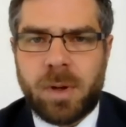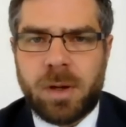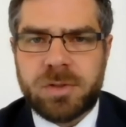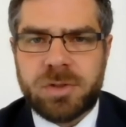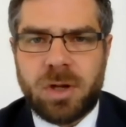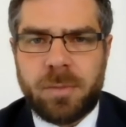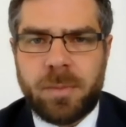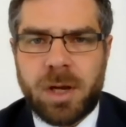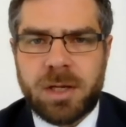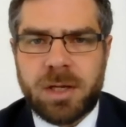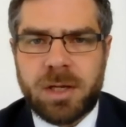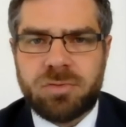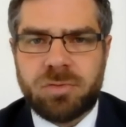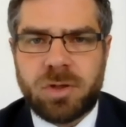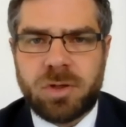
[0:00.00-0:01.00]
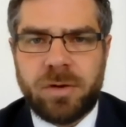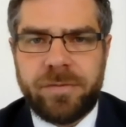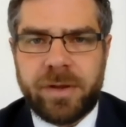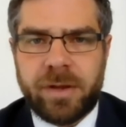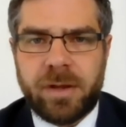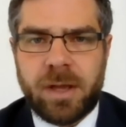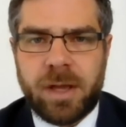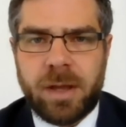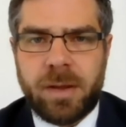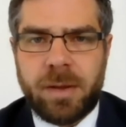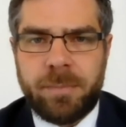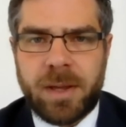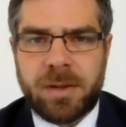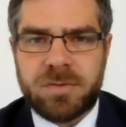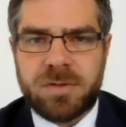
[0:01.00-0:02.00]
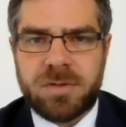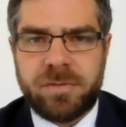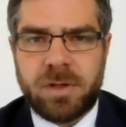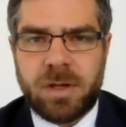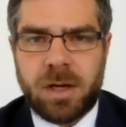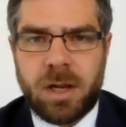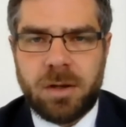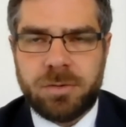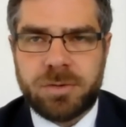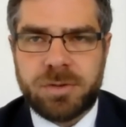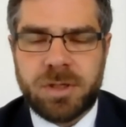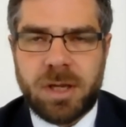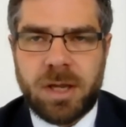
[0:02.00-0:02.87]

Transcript: stock markets recover, uh, bouncing from their lows.